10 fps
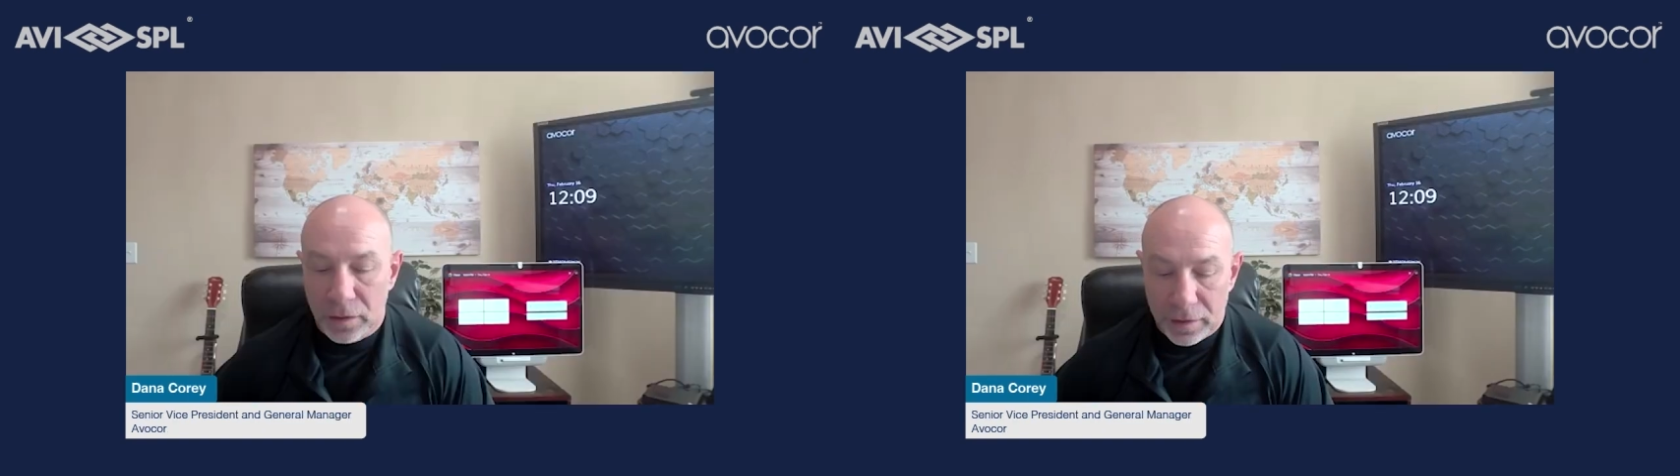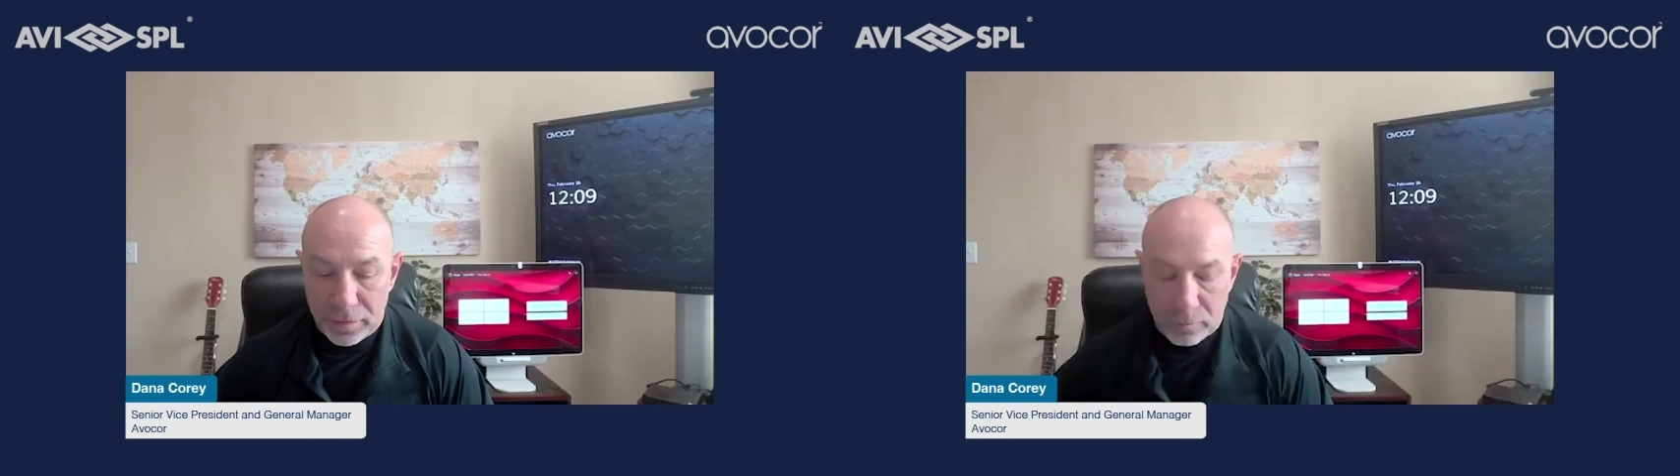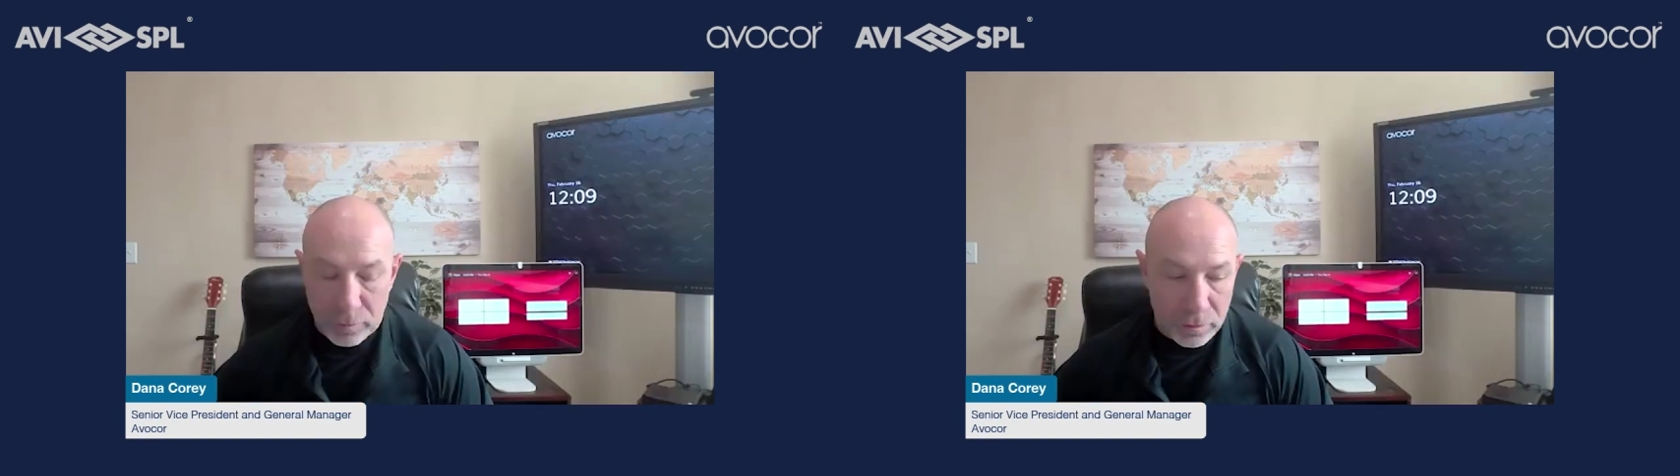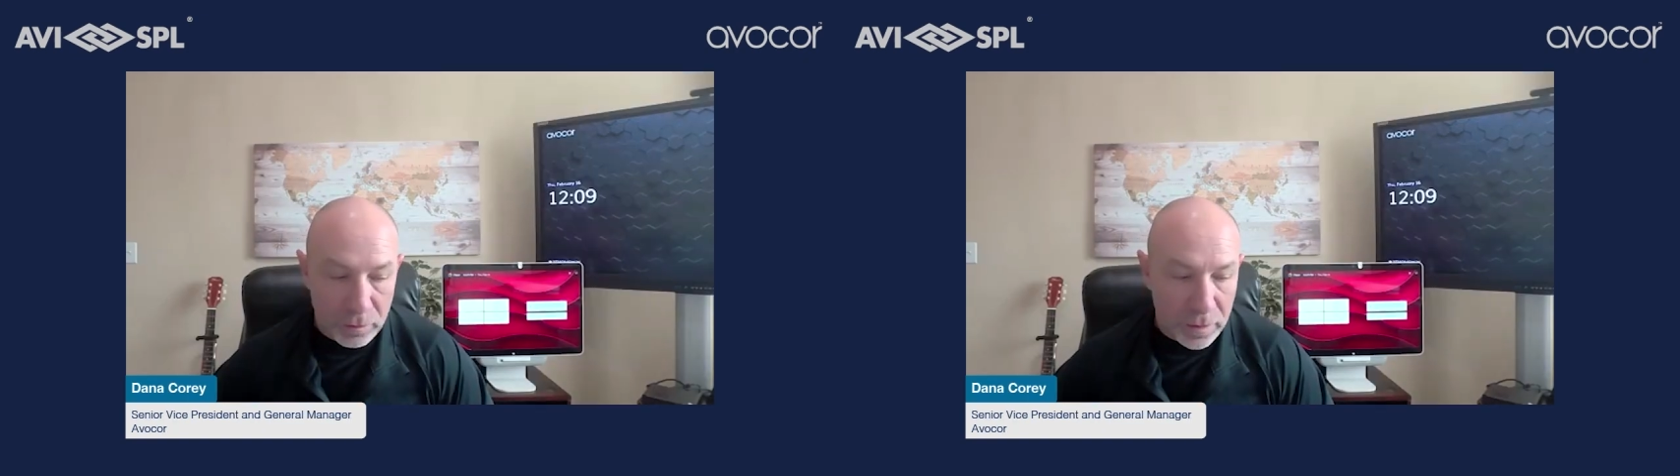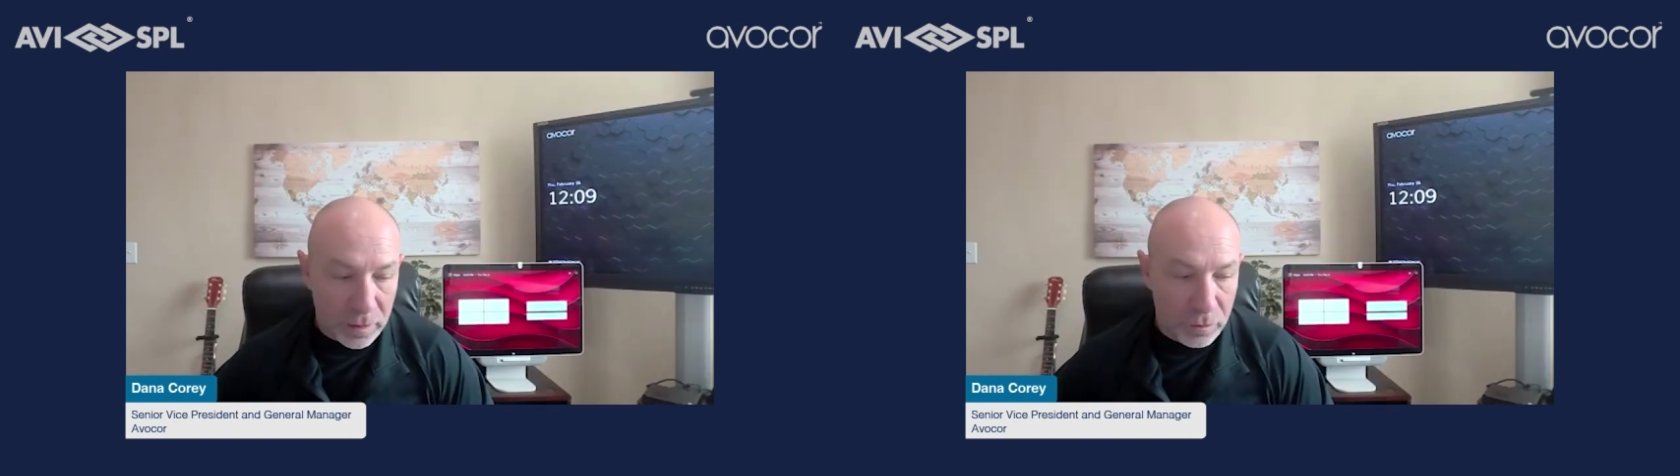think when you look
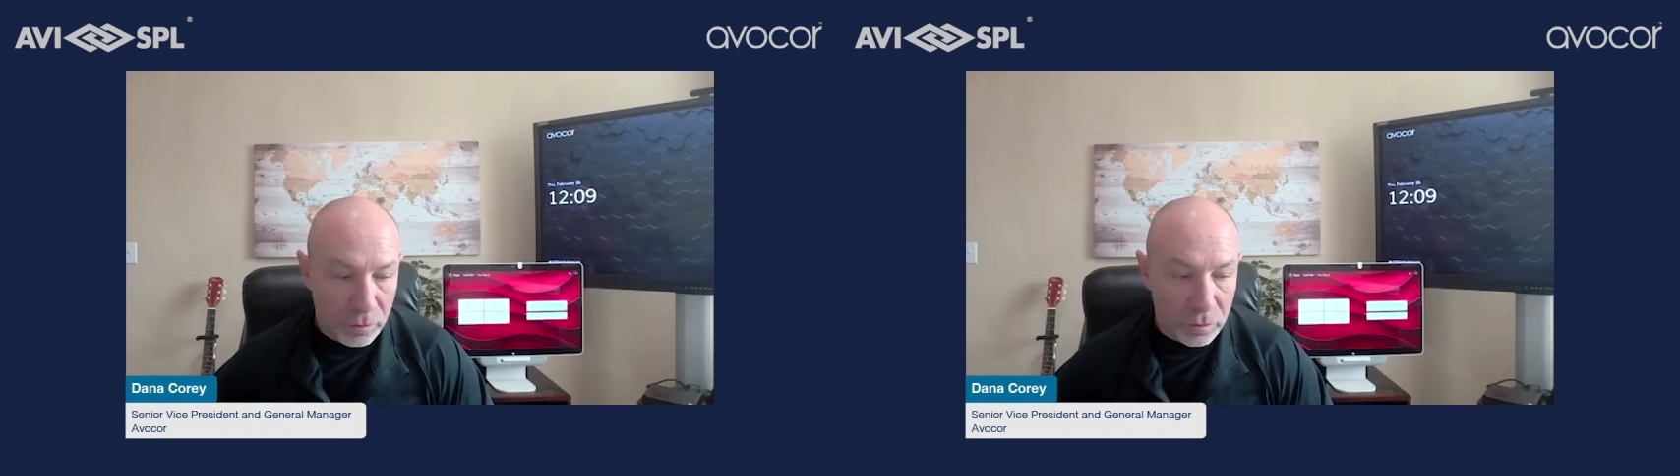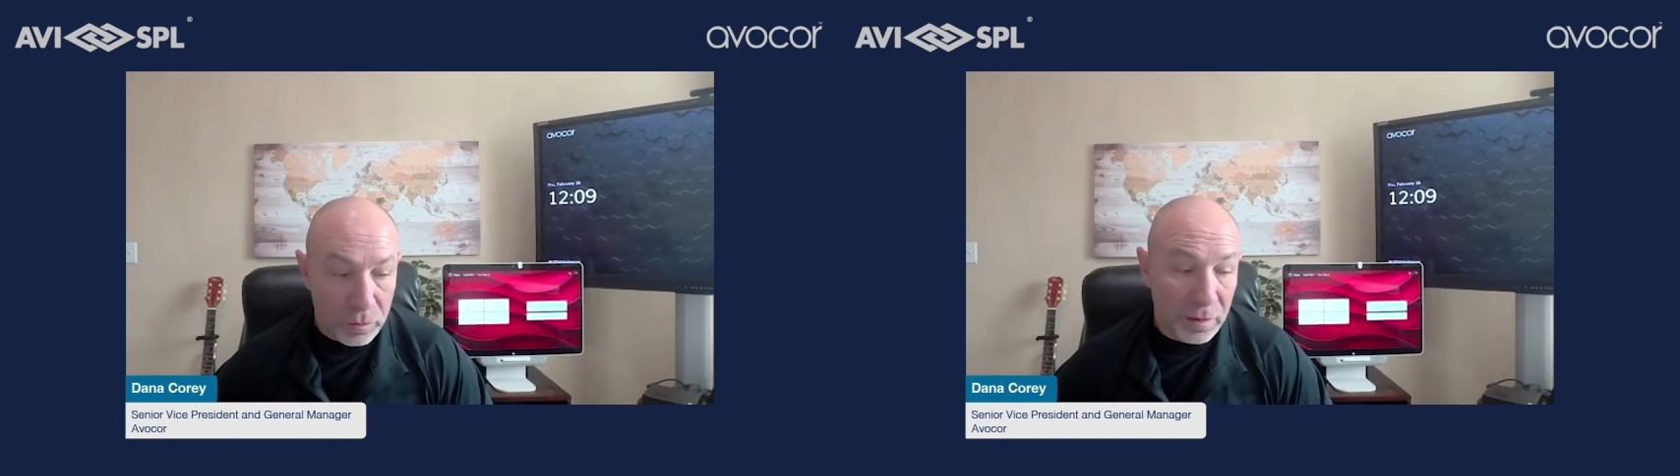at Google,